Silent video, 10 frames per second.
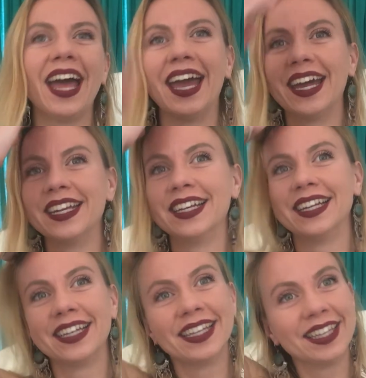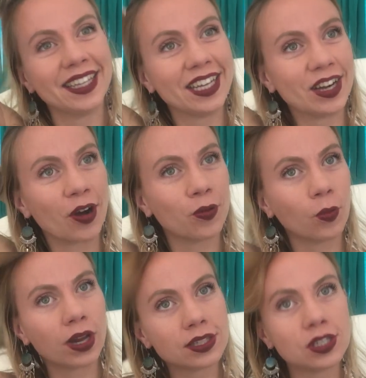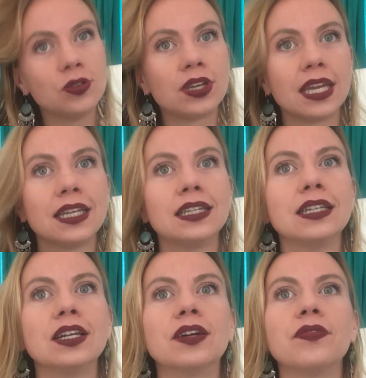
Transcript: And, you know, once you can